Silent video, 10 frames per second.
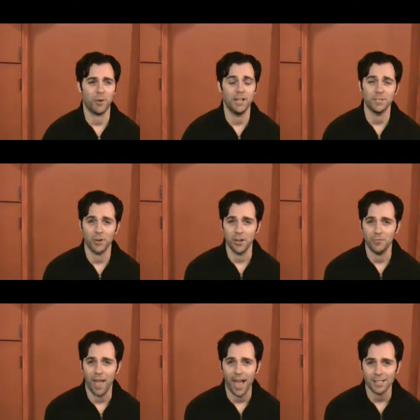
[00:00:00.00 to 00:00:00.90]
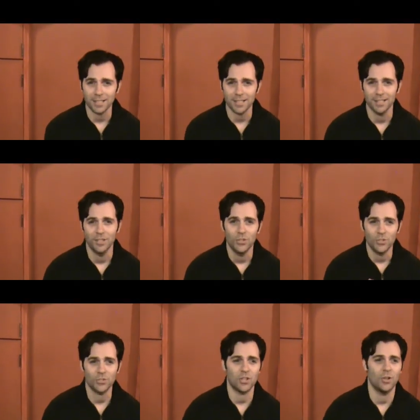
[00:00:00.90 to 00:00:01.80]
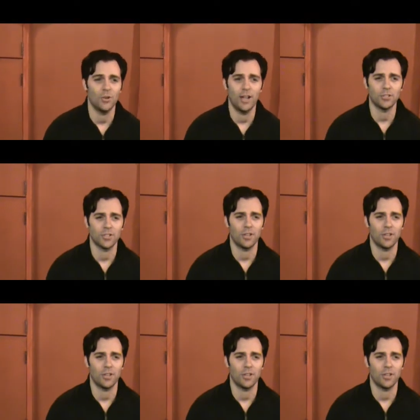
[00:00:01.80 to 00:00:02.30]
brain's very fast. So I just